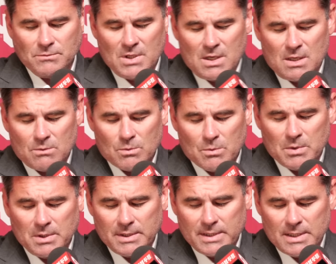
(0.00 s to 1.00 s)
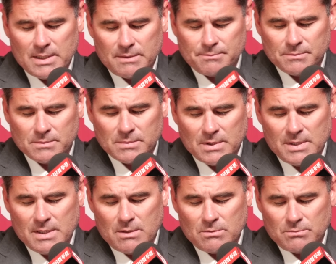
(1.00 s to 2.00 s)
were really,
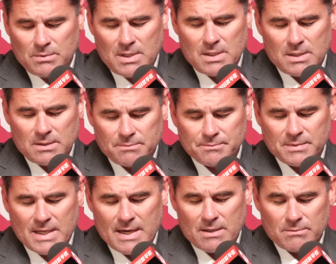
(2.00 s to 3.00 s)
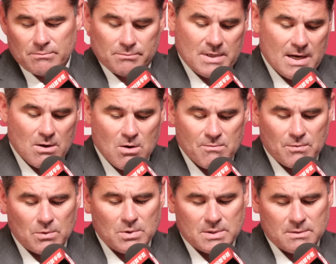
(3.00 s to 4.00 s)
you know, kind of
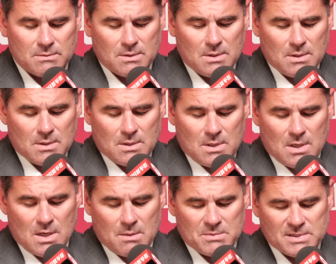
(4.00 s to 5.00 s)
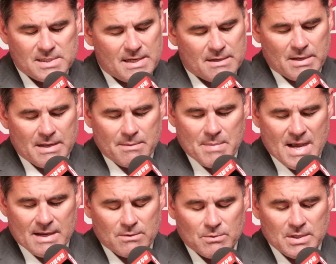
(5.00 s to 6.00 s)
hurtful, and just didn't get
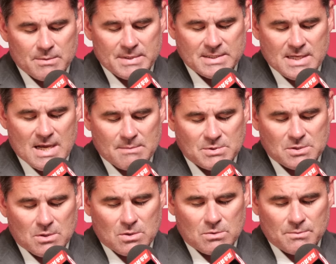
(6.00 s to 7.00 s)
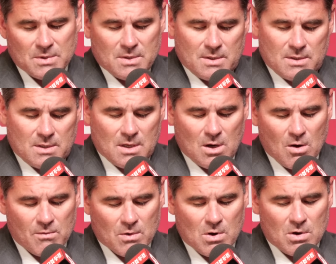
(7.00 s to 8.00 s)
back in rhythm at times. So
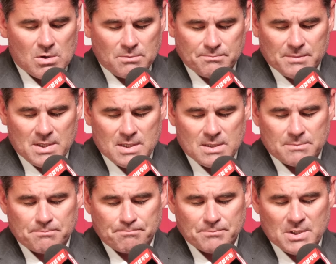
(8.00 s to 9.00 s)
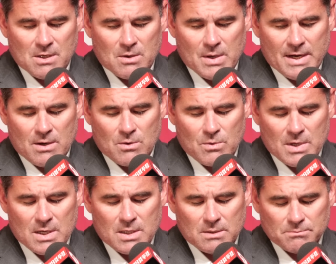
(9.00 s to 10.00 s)
overall, you know, I
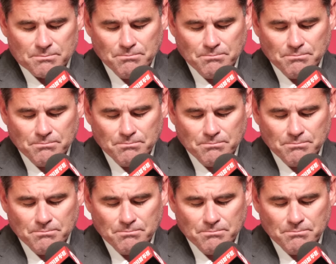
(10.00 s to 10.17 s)
know